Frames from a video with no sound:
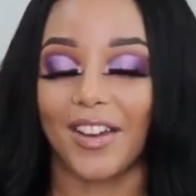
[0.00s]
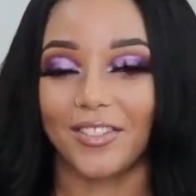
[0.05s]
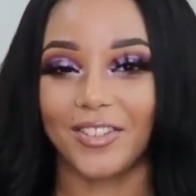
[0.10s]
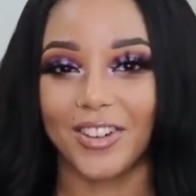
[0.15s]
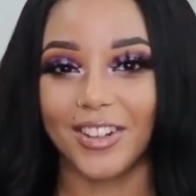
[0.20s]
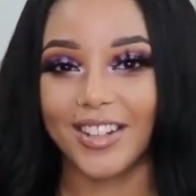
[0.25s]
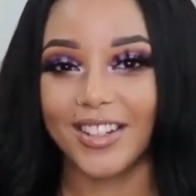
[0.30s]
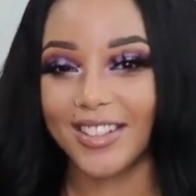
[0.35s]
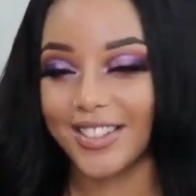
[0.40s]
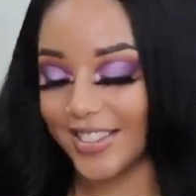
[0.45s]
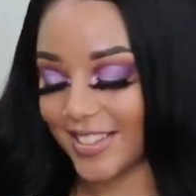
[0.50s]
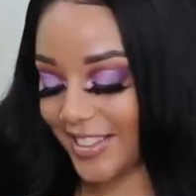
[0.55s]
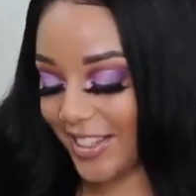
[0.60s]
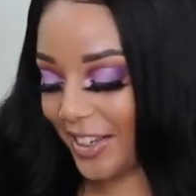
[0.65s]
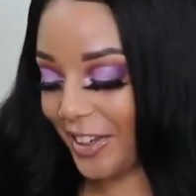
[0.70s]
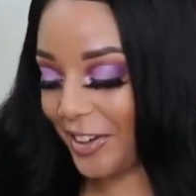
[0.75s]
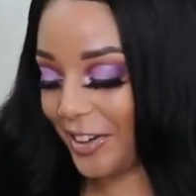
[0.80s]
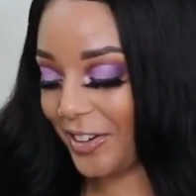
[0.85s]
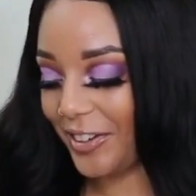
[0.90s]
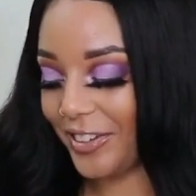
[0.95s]
Every
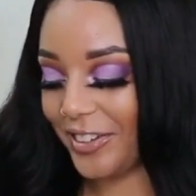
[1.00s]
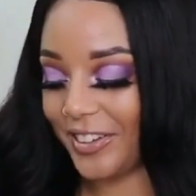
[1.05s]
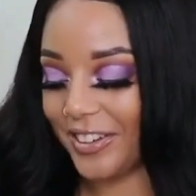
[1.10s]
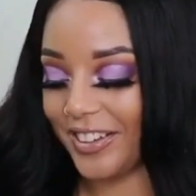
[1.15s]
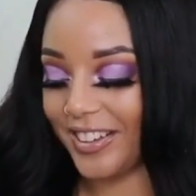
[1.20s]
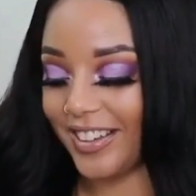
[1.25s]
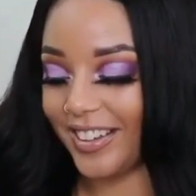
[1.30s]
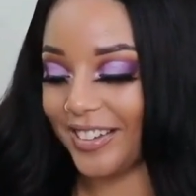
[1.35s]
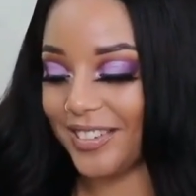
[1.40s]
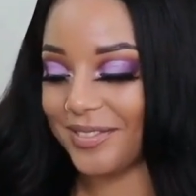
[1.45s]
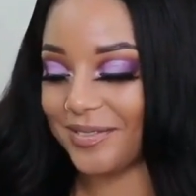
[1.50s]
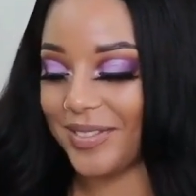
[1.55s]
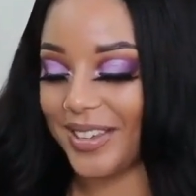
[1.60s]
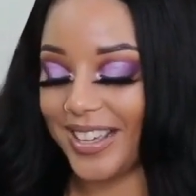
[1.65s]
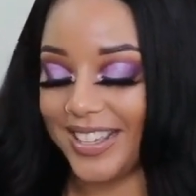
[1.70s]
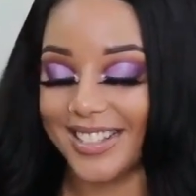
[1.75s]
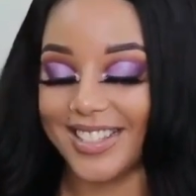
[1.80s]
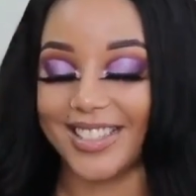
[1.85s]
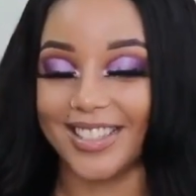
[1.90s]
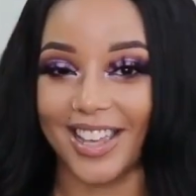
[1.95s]
single
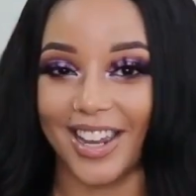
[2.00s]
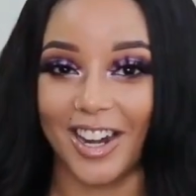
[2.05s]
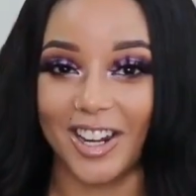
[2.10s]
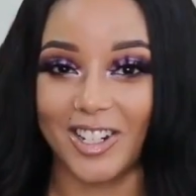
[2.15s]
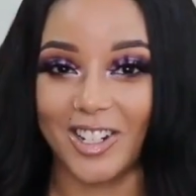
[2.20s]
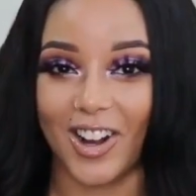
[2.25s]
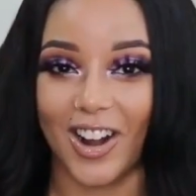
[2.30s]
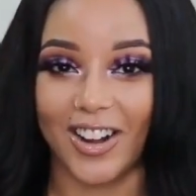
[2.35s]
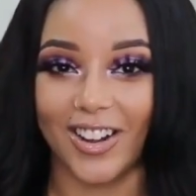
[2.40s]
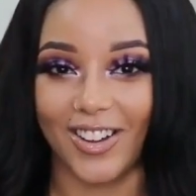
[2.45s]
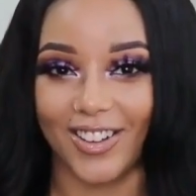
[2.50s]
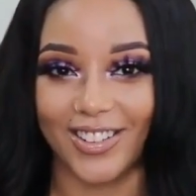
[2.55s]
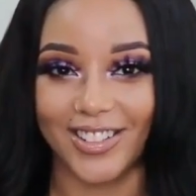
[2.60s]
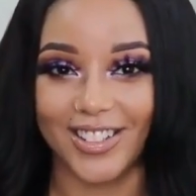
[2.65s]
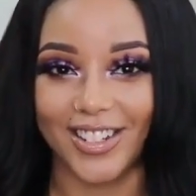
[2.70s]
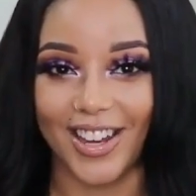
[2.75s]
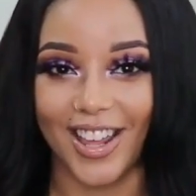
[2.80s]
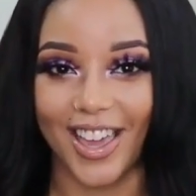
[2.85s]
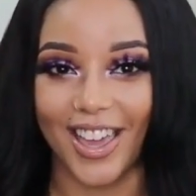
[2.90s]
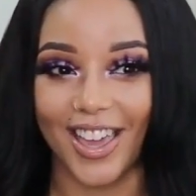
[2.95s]
piece that I tried on
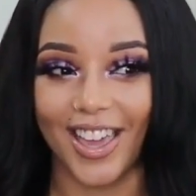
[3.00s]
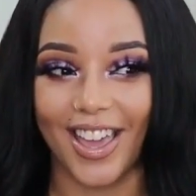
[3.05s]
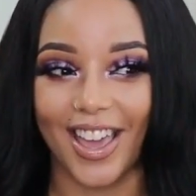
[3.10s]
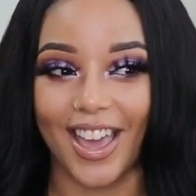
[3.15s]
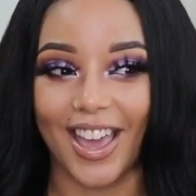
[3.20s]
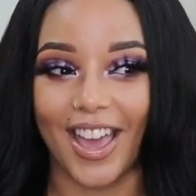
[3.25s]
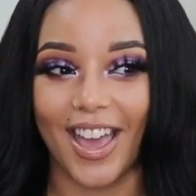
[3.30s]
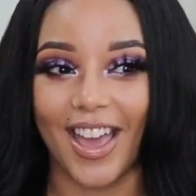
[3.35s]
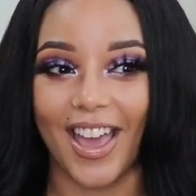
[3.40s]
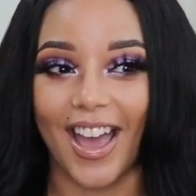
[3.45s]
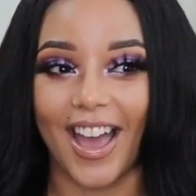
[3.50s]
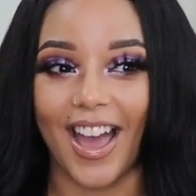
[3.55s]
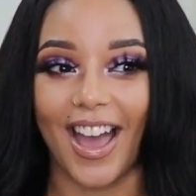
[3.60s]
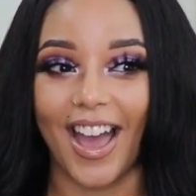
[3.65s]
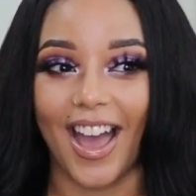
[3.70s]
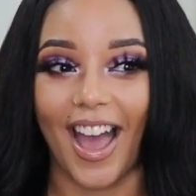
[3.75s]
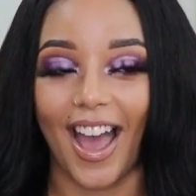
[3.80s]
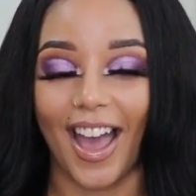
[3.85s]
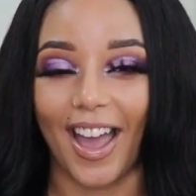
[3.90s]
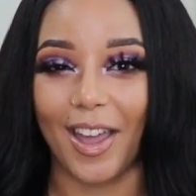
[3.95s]
today
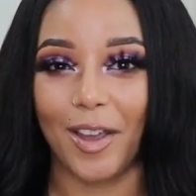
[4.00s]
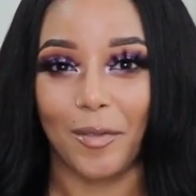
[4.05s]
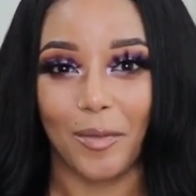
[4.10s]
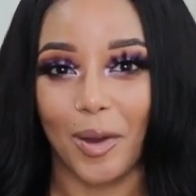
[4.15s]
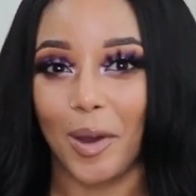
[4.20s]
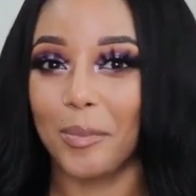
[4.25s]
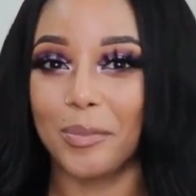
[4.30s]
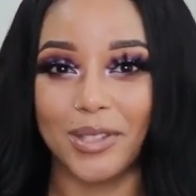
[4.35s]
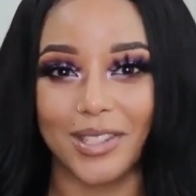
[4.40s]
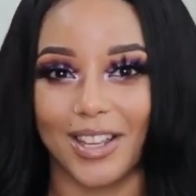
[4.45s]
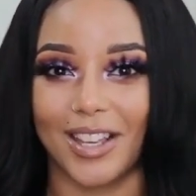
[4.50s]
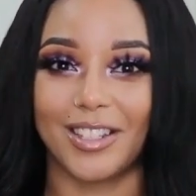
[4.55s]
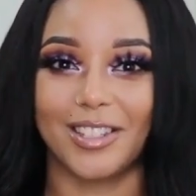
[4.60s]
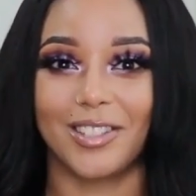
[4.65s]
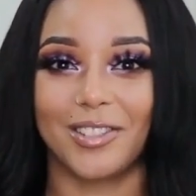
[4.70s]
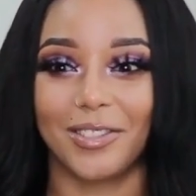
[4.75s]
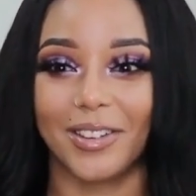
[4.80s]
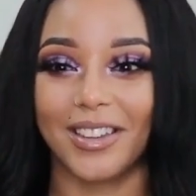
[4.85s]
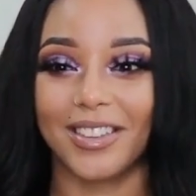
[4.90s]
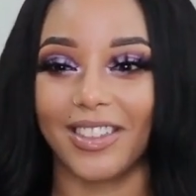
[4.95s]
I'm
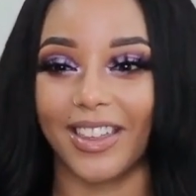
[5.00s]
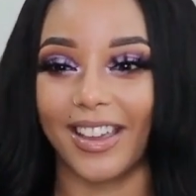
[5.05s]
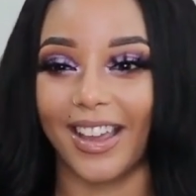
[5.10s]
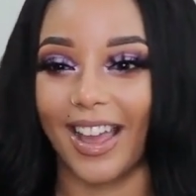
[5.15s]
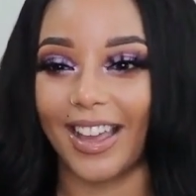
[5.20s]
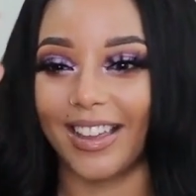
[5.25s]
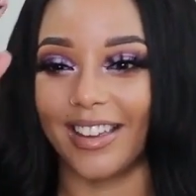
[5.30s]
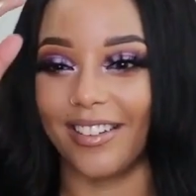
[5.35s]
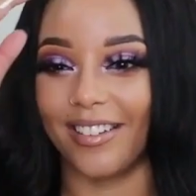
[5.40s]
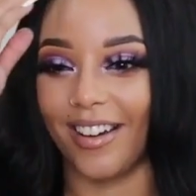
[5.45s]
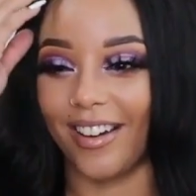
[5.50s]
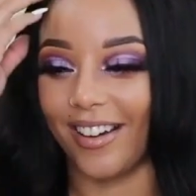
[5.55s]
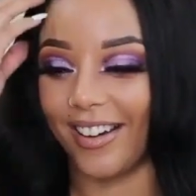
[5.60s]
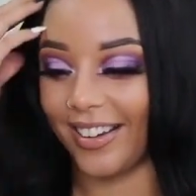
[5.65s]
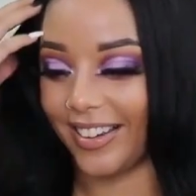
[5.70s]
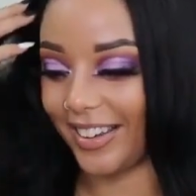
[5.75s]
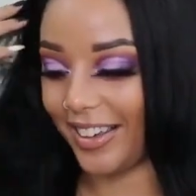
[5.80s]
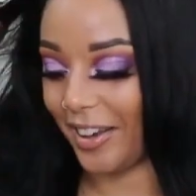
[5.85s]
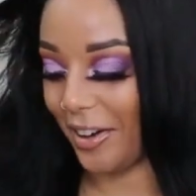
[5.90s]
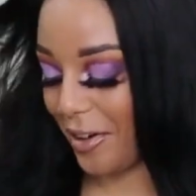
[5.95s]
obsessed with. Like, I
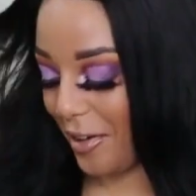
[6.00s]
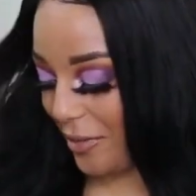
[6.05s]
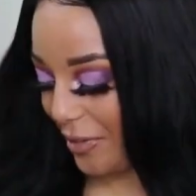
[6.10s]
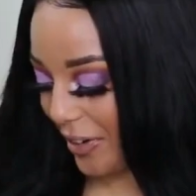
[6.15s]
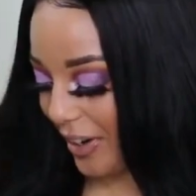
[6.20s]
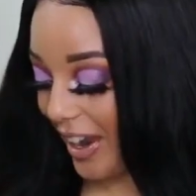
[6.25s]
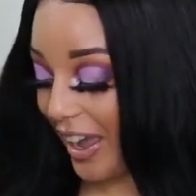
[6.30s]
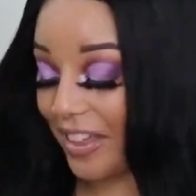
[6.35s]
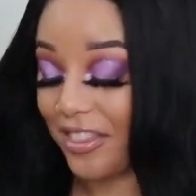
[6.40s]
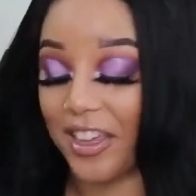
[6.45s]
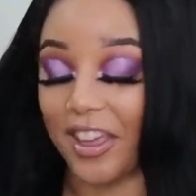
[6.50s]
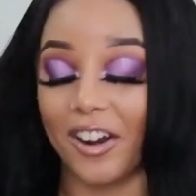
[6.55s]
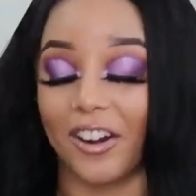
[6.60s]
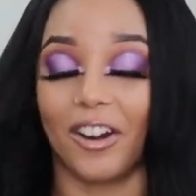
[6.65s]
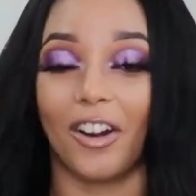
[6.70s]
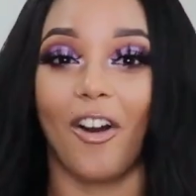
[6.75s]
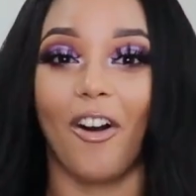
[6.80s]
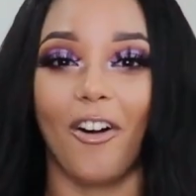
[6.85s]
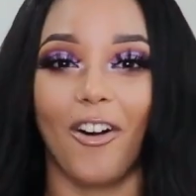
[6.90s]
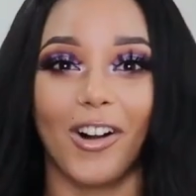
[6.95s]
cannot get over it. They
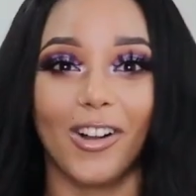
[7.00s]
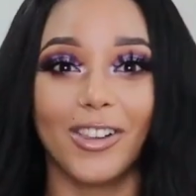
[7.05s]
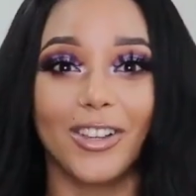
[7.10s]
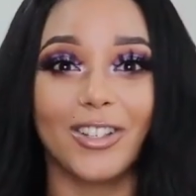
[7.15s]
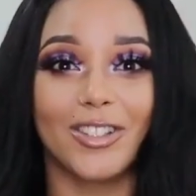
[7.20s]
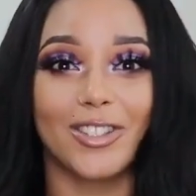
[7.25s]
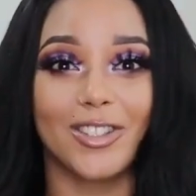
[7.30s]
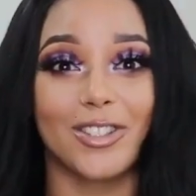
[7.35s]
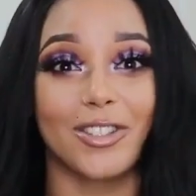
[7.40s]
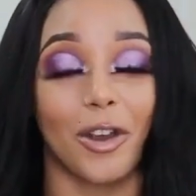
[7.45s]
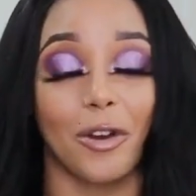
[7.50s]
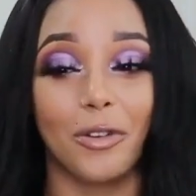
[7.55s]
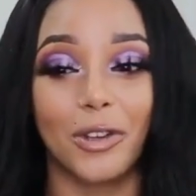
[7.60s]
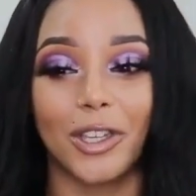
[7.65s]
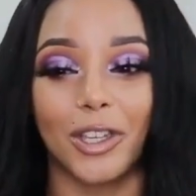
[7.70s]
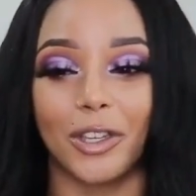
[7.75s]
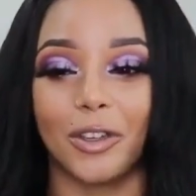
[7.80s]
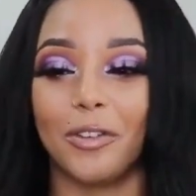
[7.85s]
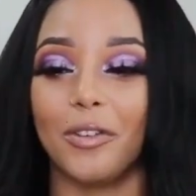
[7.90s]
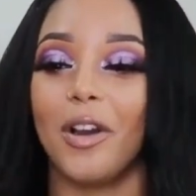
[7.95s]
are all so
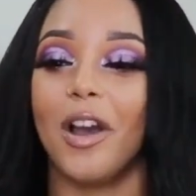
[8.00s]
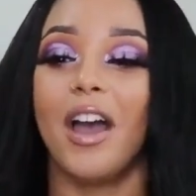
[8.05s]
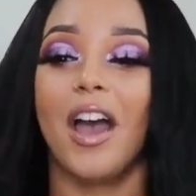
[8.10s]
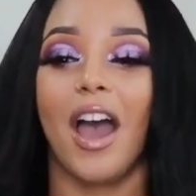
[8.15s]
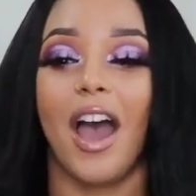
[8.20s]
cute.